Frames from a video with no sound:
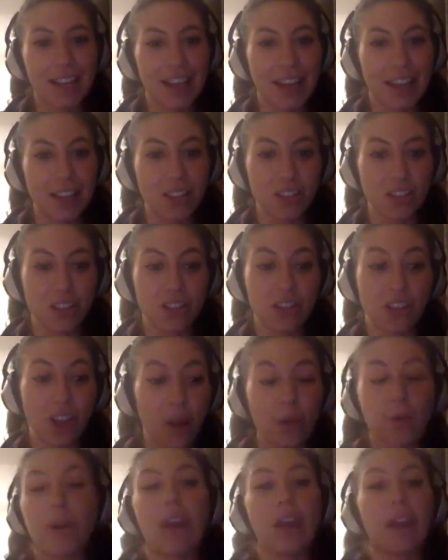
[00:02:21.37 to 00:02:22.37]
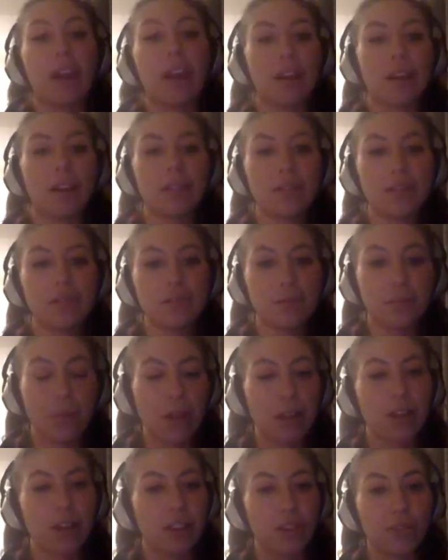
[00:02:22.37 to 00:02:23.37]
and just going
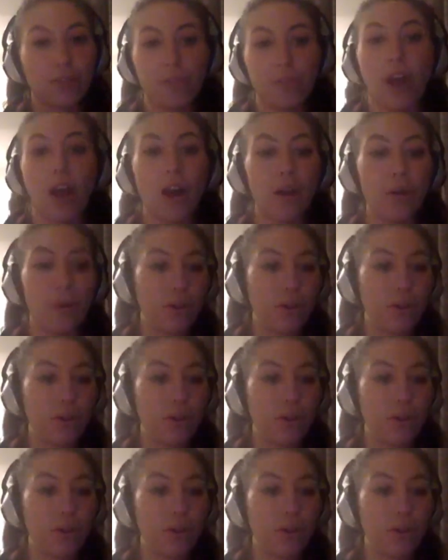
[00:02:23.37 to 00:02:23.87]
with the flow.